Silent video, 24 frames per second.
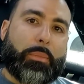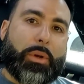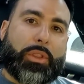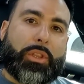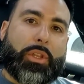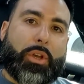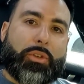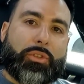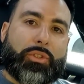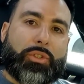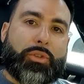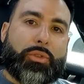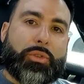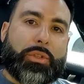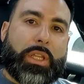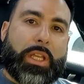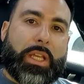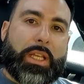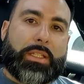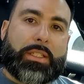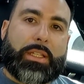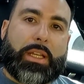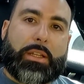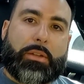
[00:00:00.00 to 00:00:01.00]
put those two
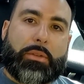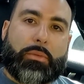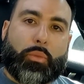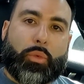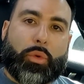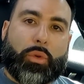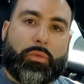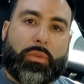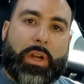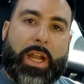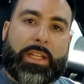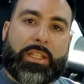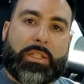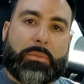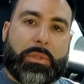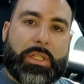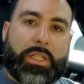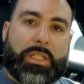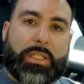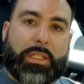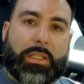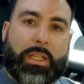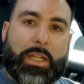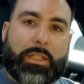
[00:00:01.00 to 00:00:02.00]
things and we'll
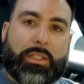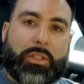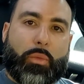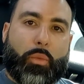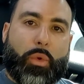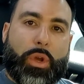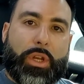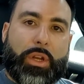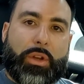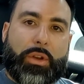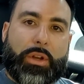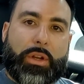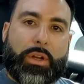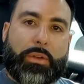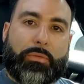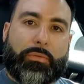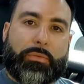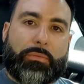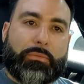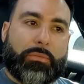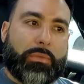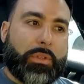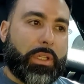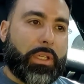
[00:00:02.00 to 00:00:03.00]
randomly select a winner in
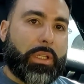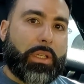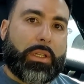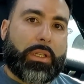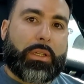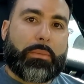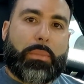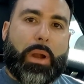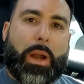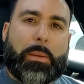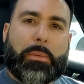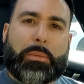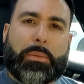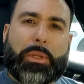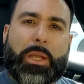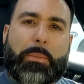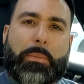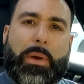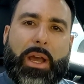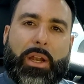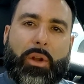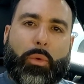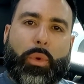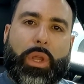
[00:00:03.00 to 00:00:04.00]
probably
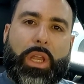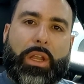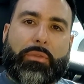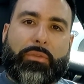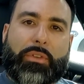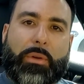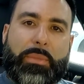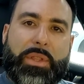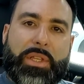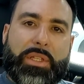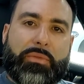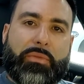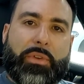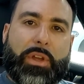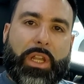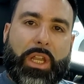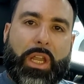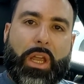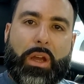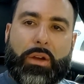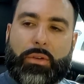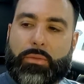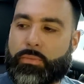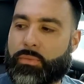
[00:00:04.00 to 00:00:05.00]
about a week from this
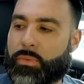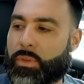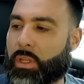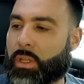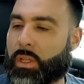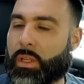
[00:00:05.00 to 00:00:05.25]
video,